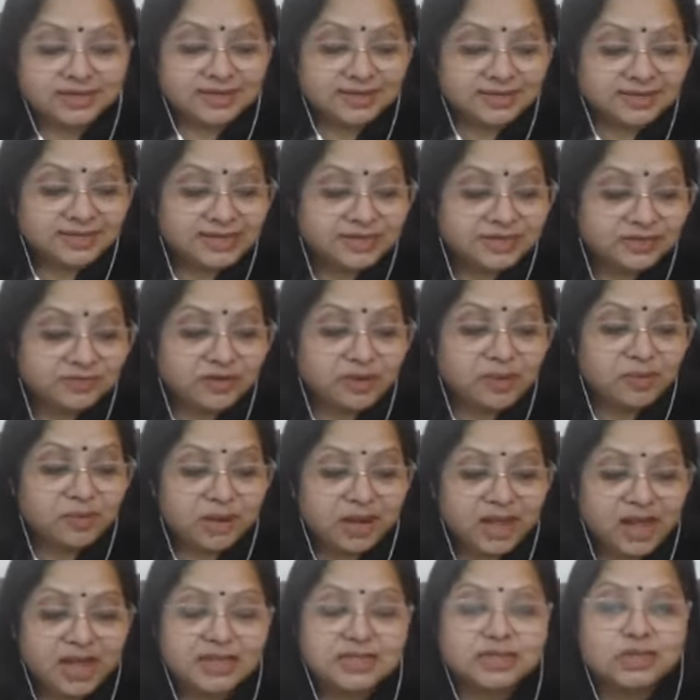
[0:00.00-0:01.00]
She says, from
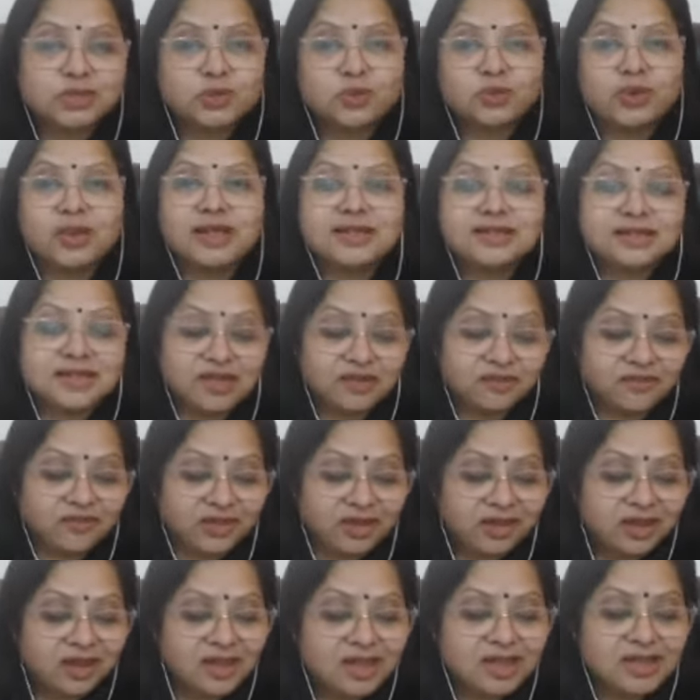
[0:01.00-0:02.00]
last 2 days, I
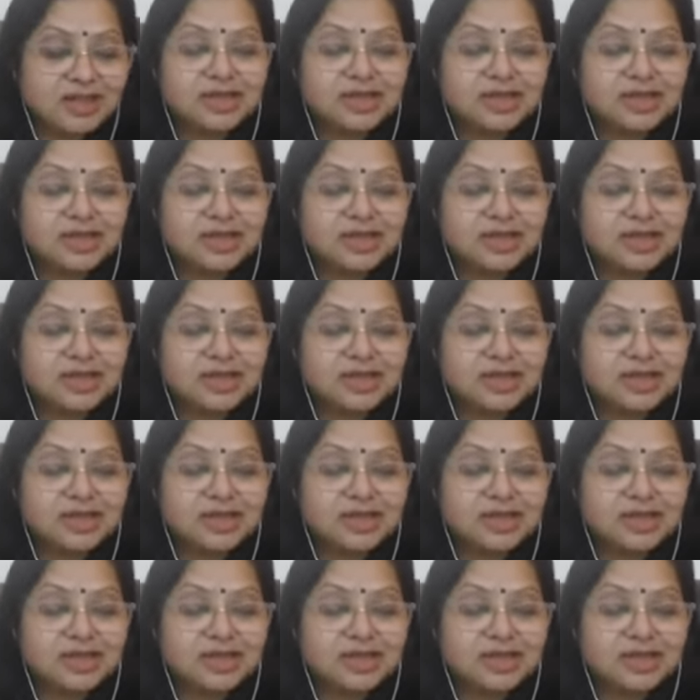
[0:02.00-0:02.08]
feel